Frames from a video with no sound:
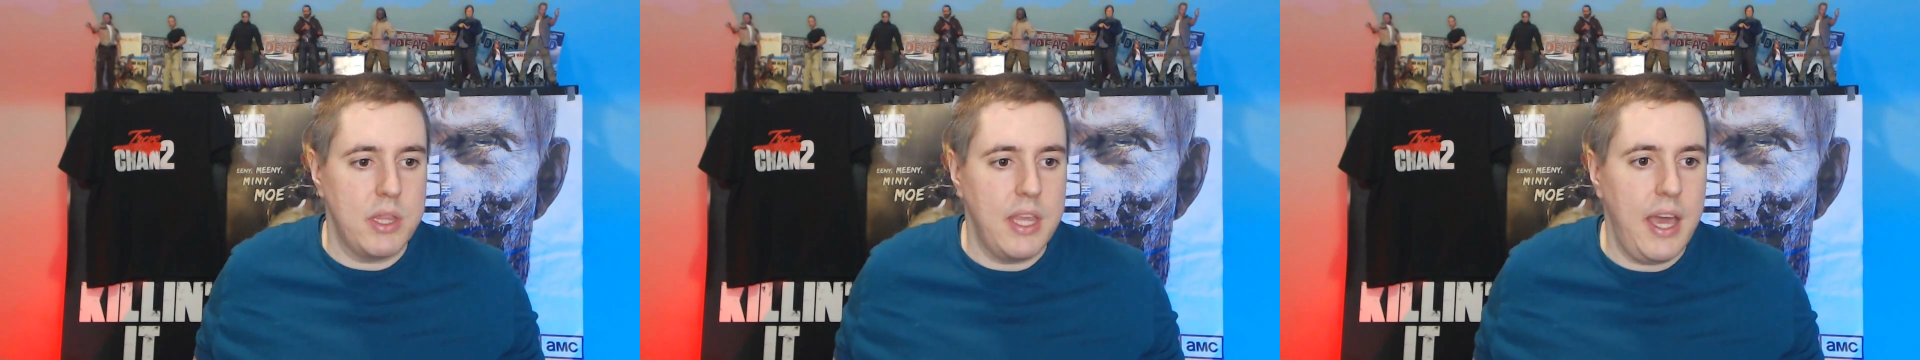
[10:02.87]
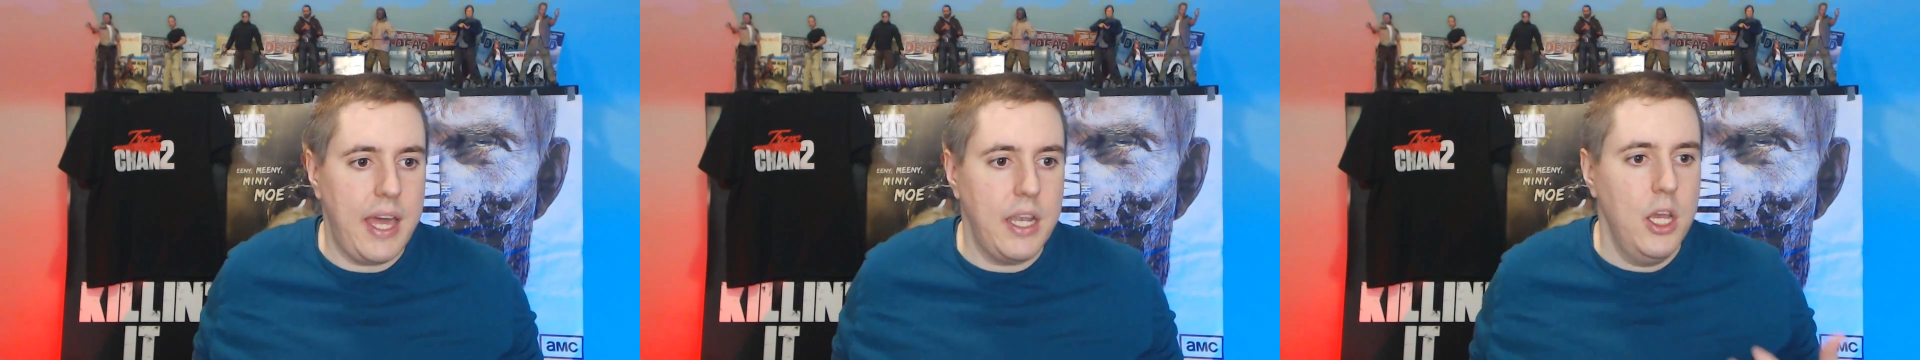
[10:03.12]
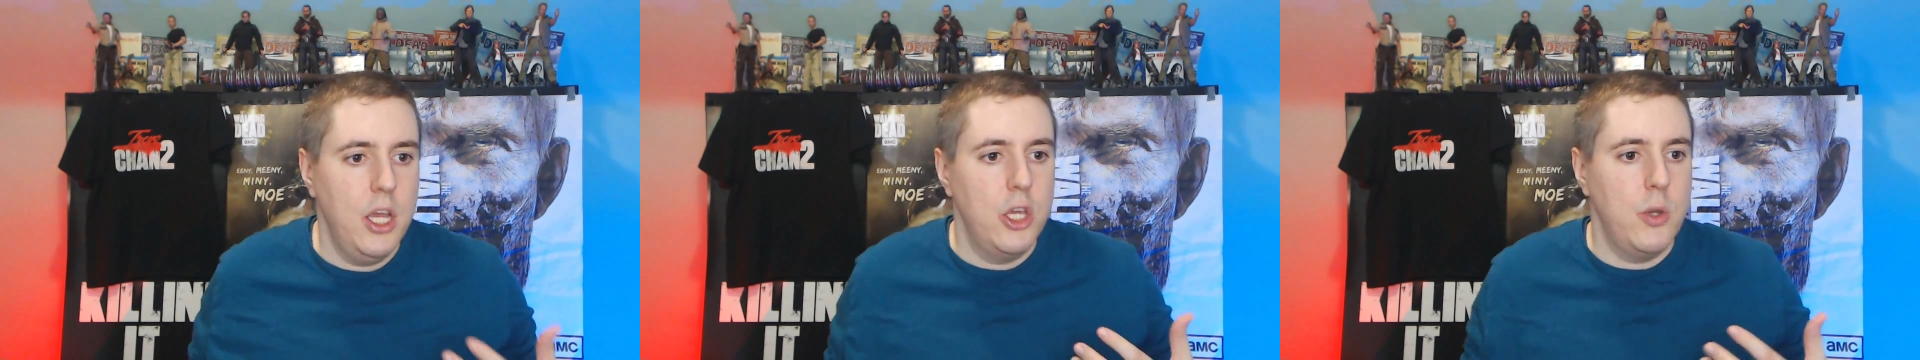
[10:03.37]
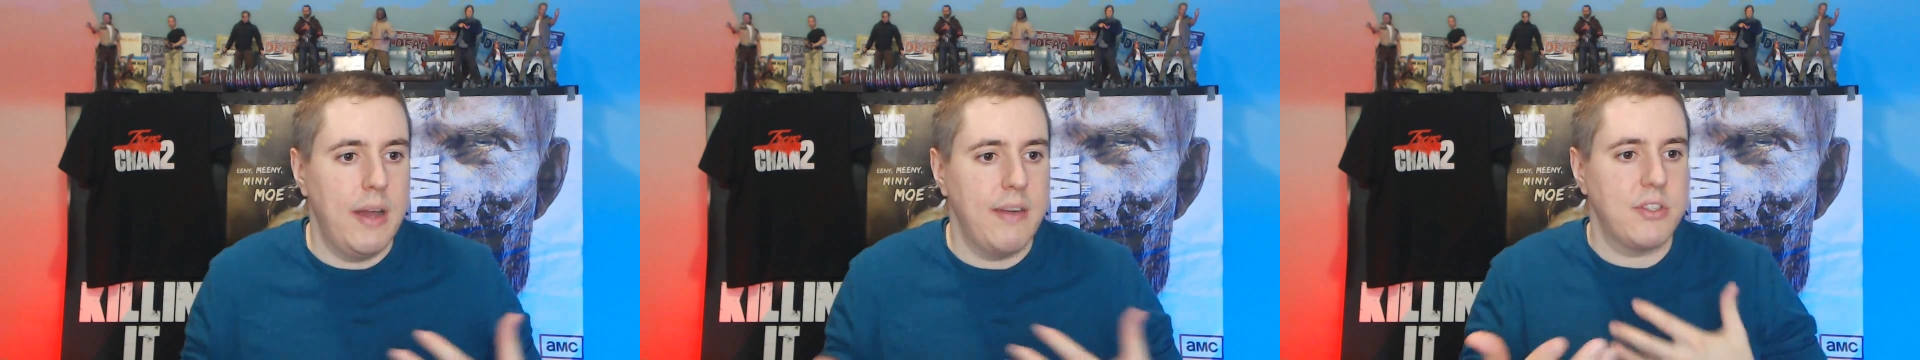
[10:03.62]
with that,
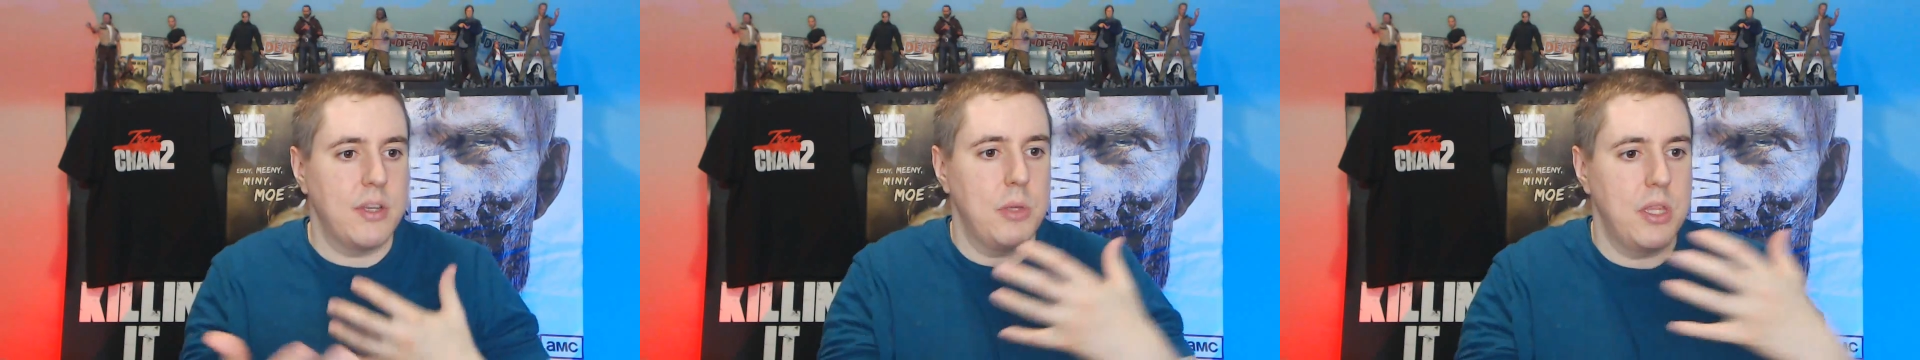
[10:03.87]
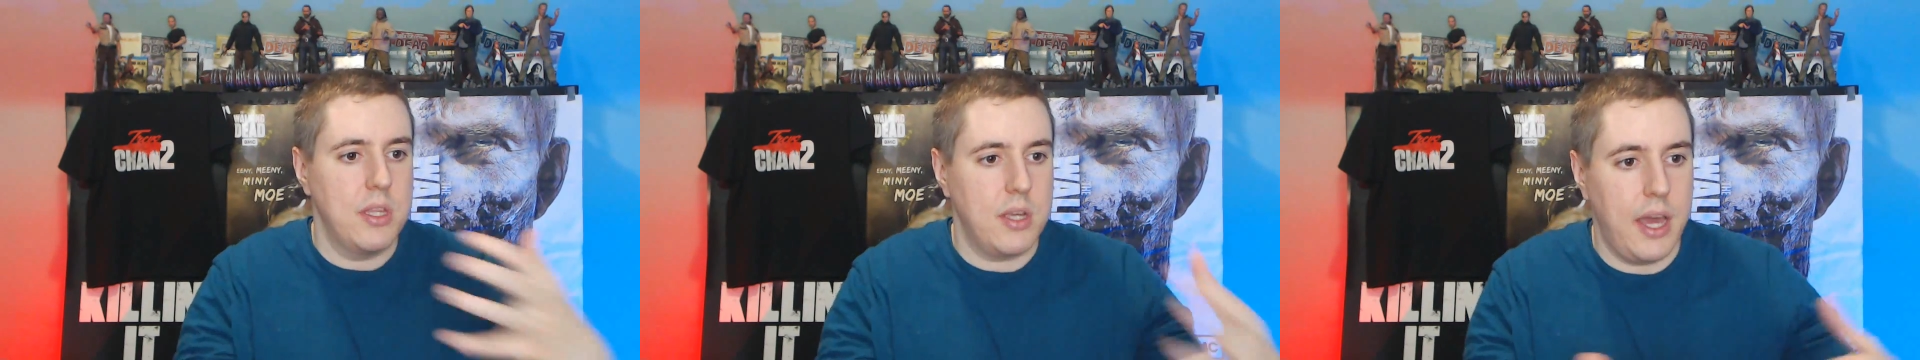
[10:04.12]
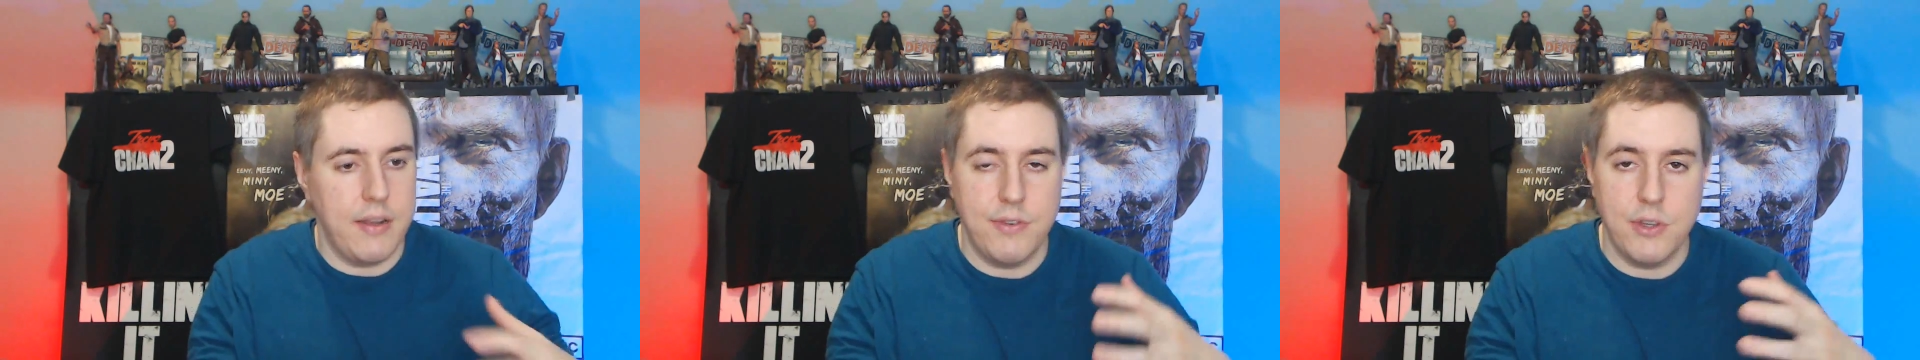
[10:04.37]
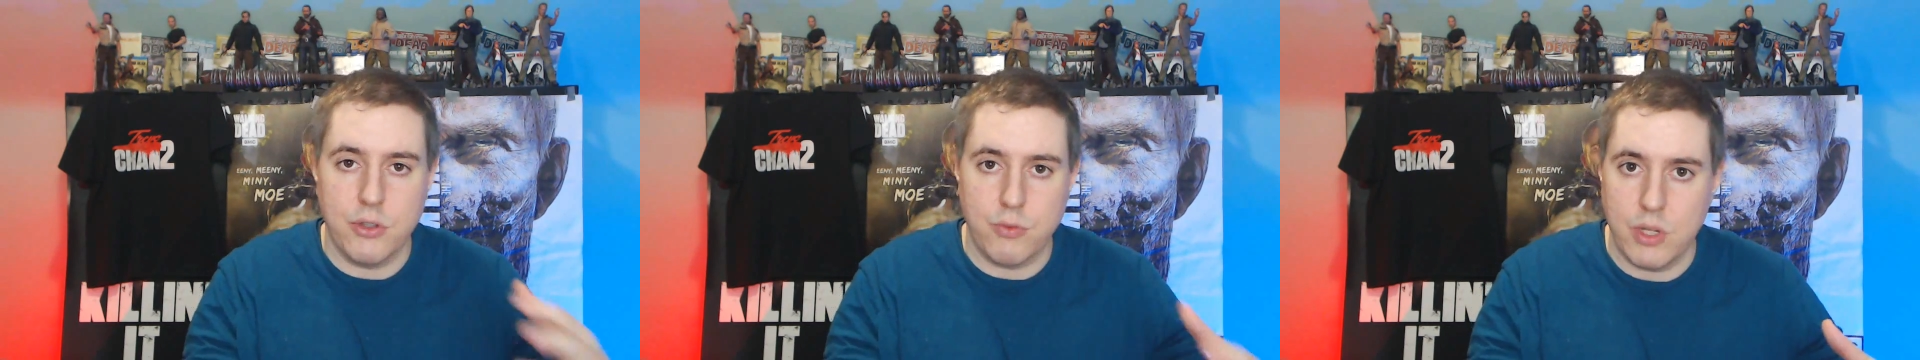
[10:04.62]
you have something that kind of
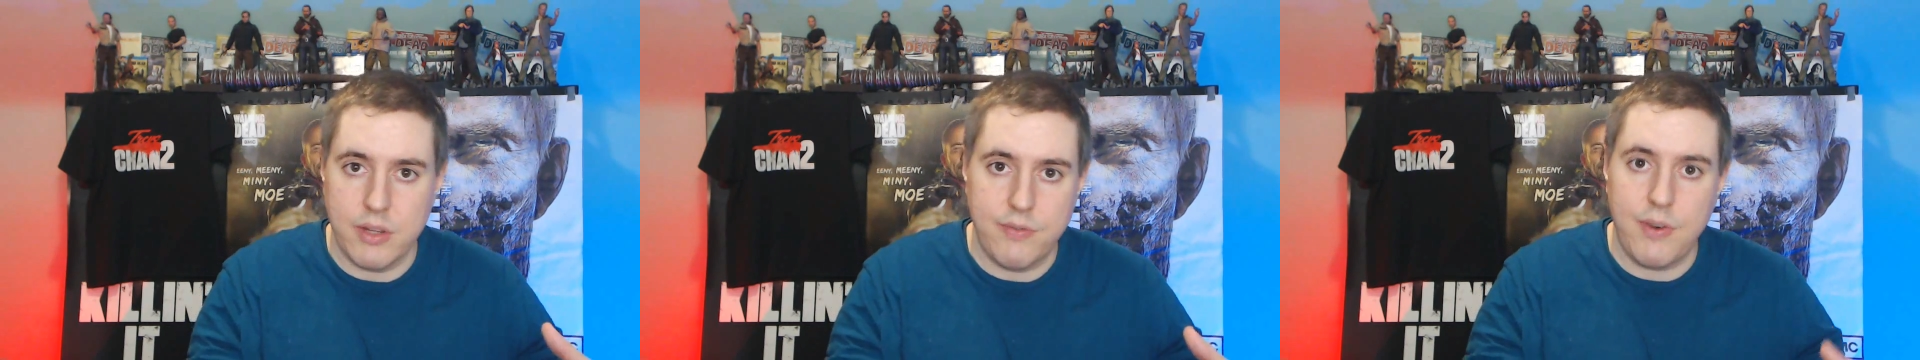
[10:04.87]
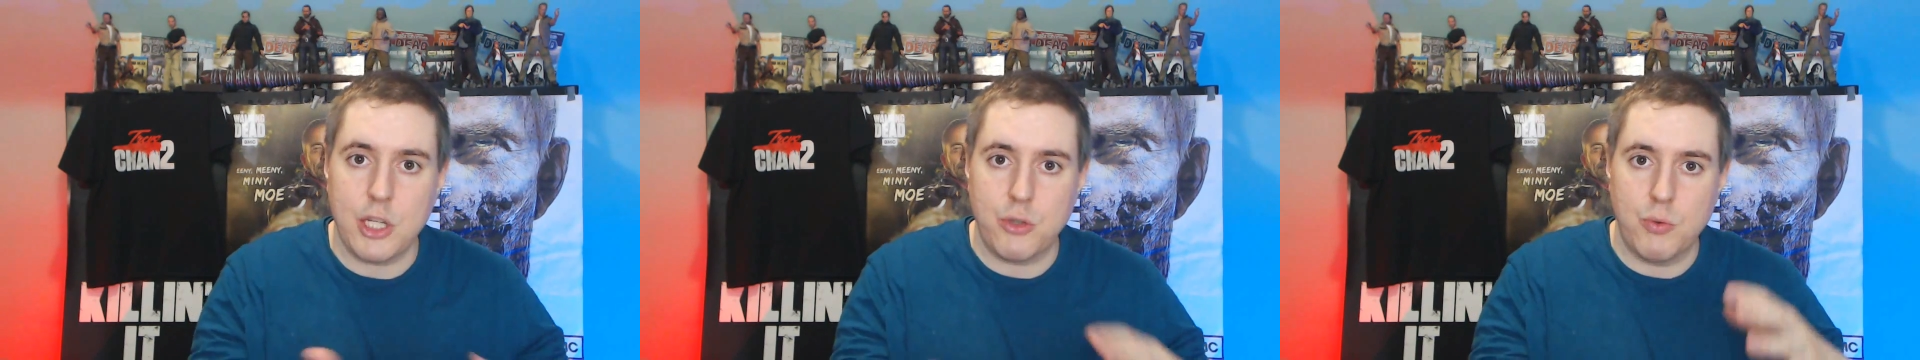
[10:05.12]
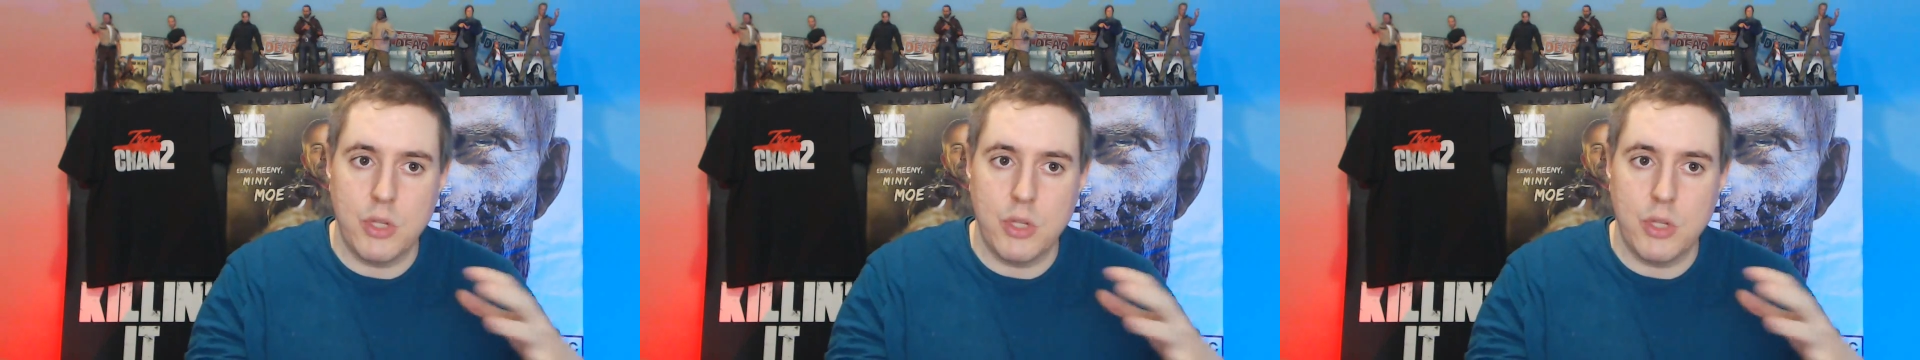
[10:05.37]
feels really fresh,